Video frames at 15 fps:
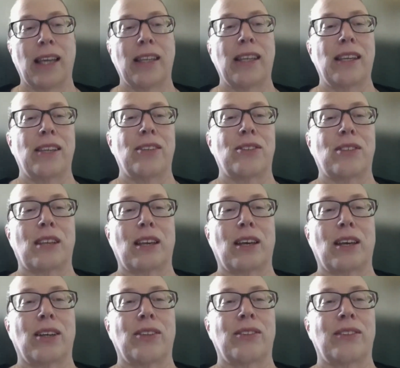That is
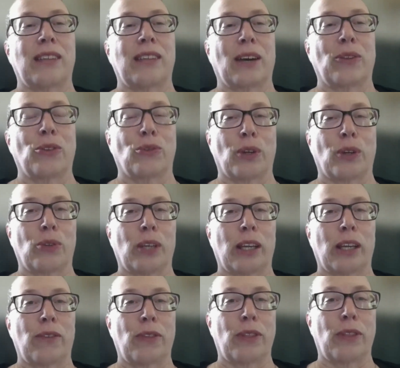down the road
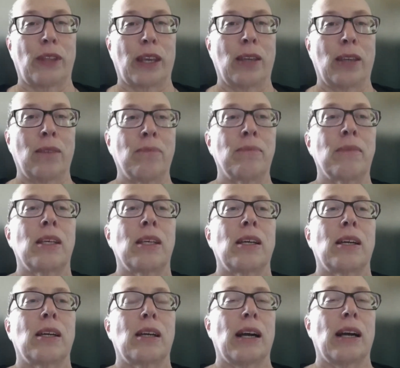kind of a thing.
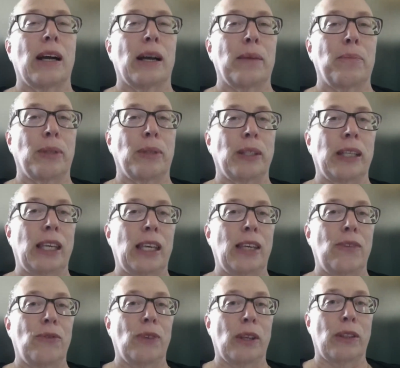I
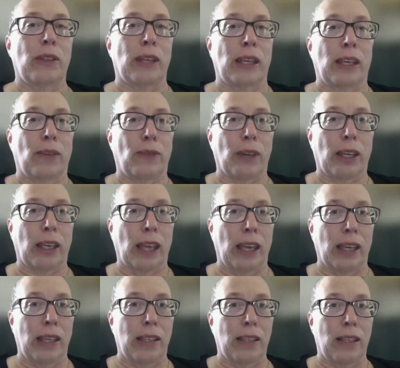believe Thinkific
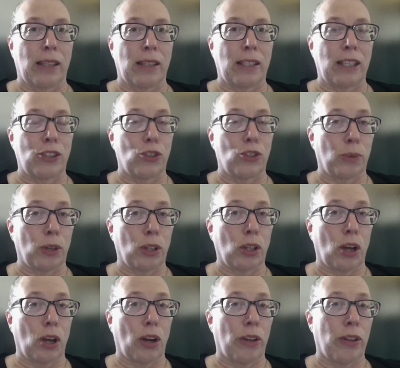and
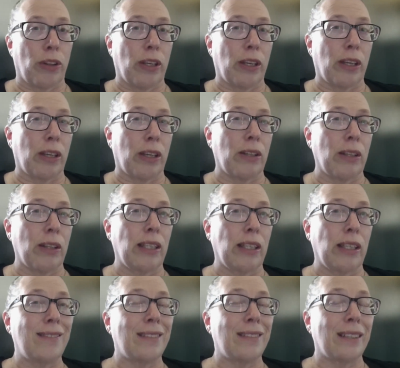Teachable are the
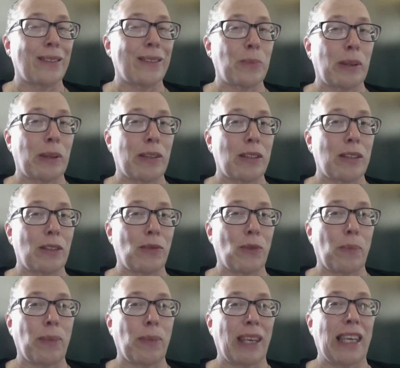least
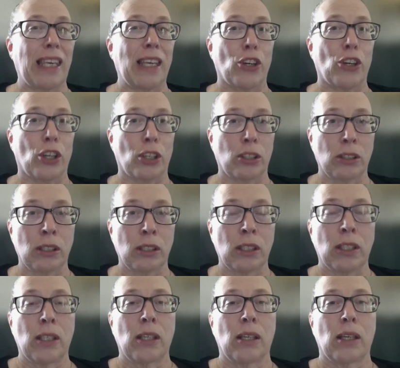expensive beginner
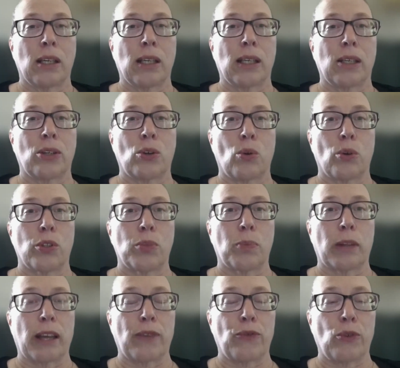course
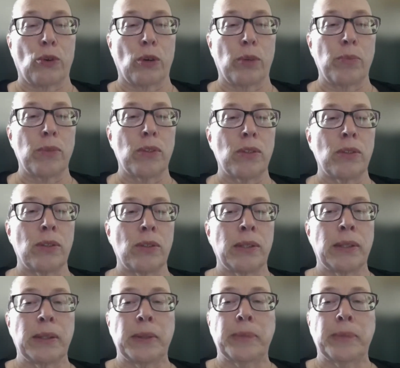platforms.